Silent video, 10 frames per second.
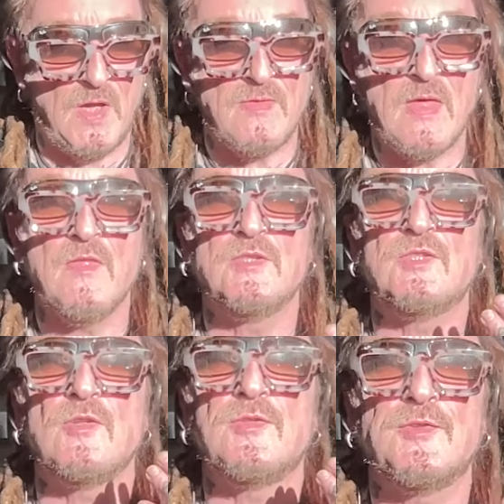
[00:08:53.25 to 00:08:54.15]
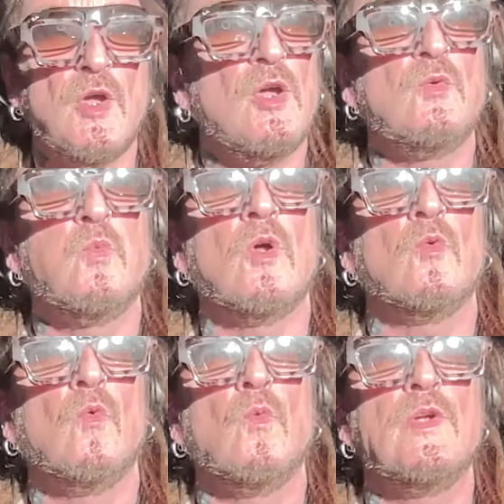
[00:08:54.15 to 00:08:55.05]
And then there's the third
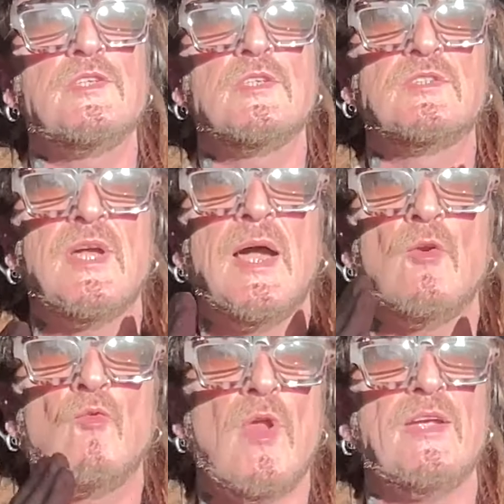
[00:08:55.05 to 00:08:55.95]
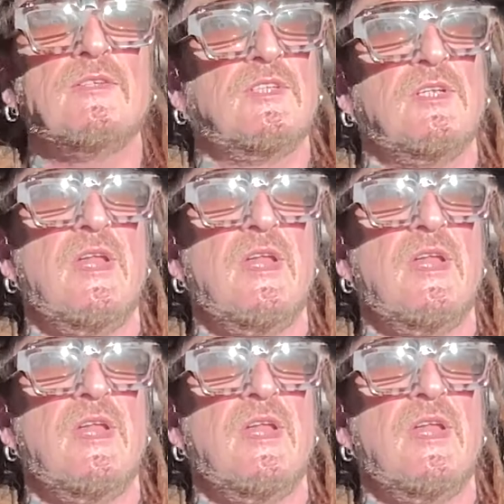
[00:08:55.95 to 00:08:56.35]
one, which is direct